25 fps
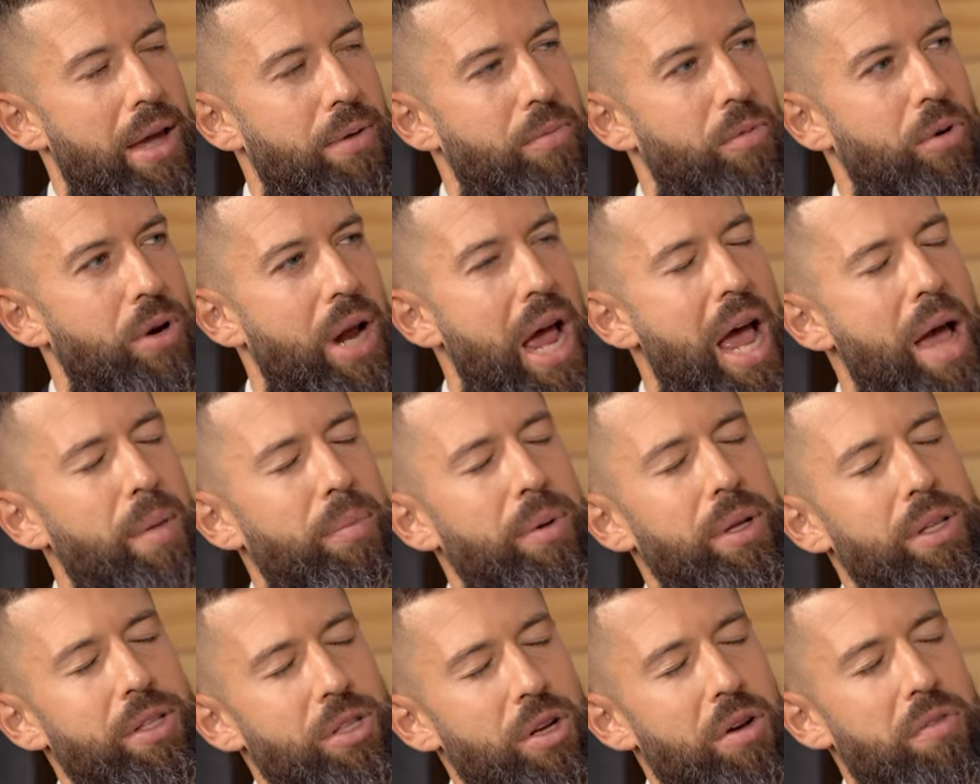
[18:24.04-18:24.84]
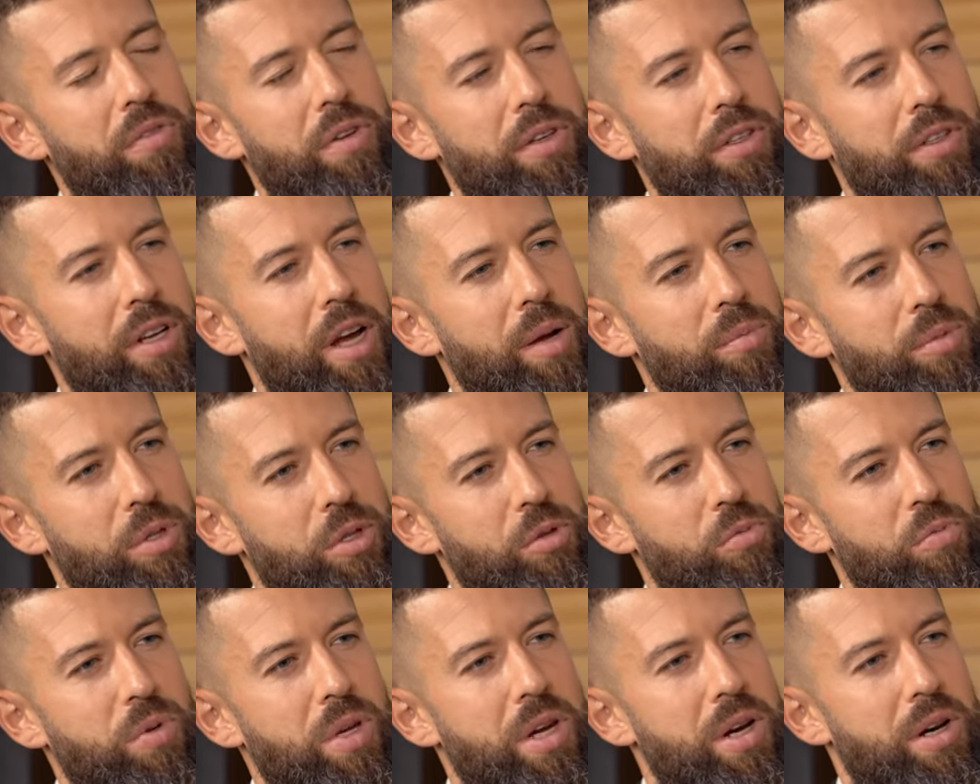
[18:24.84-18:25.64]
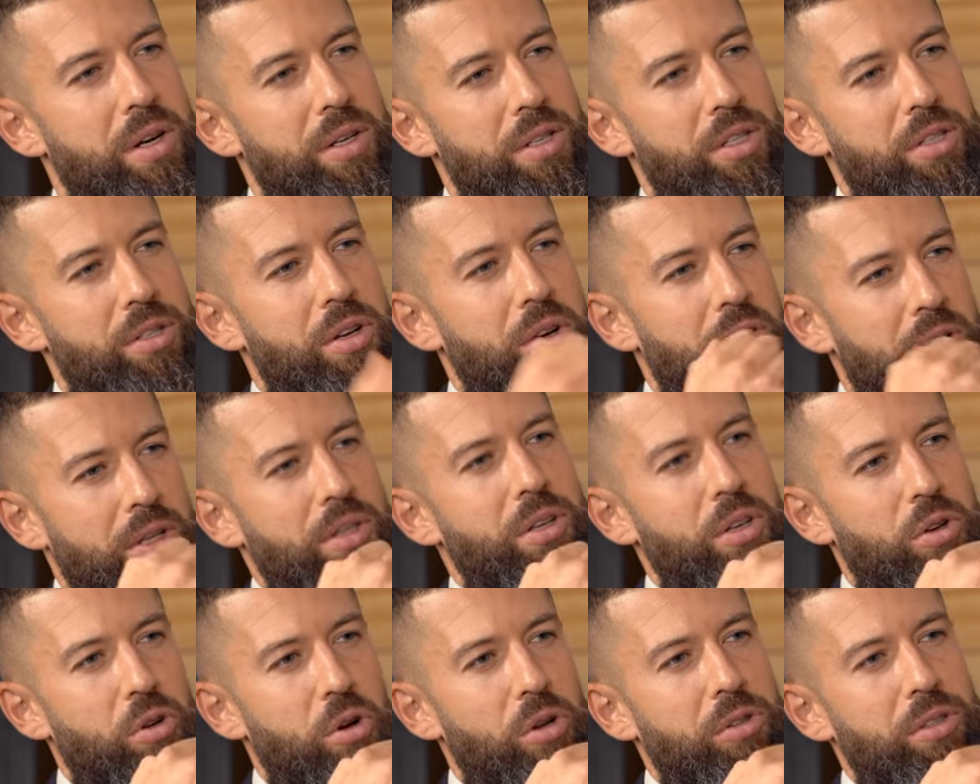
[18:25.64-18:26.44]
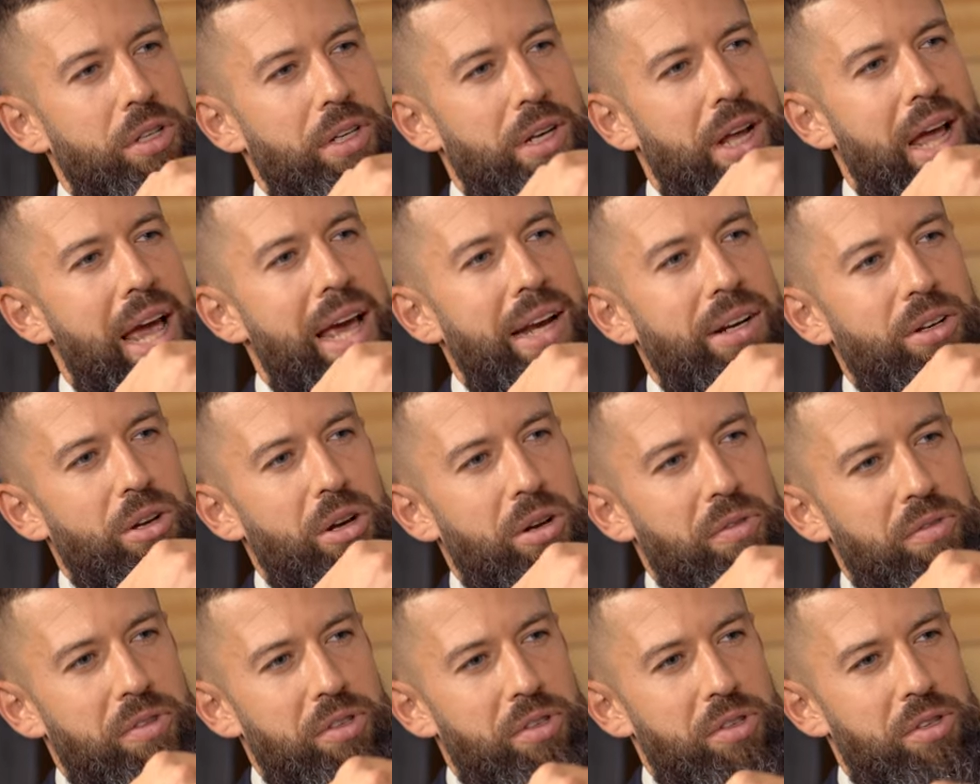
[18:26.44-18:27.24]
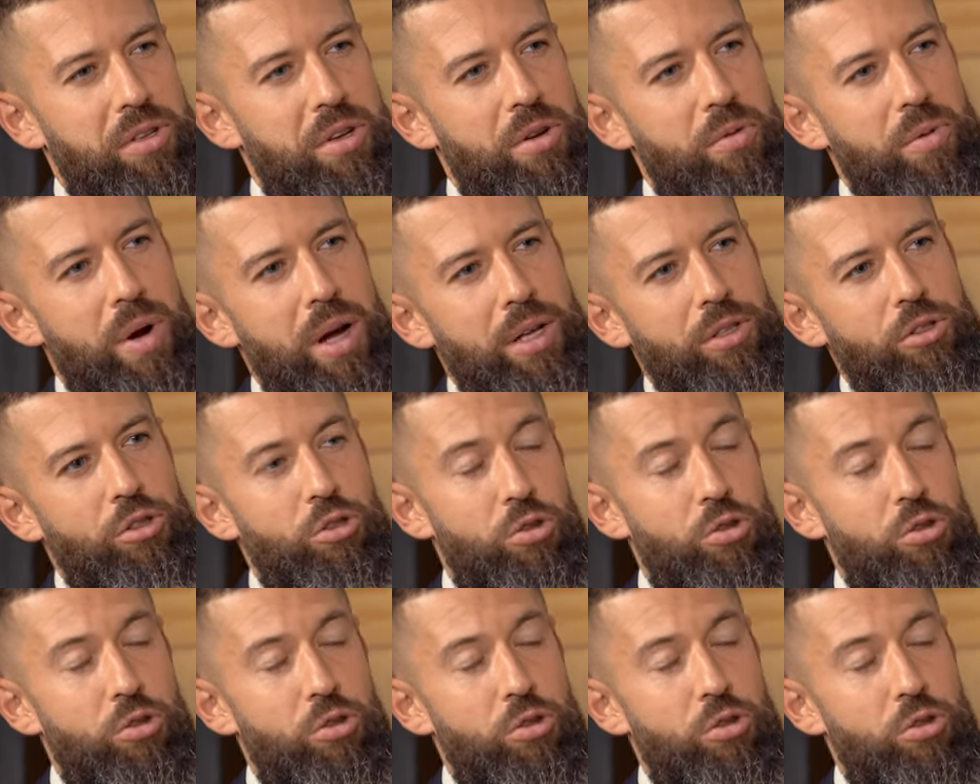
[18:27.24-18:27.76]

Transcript: And what happens oftentimes is we are stuck in the golden handcuffs, right?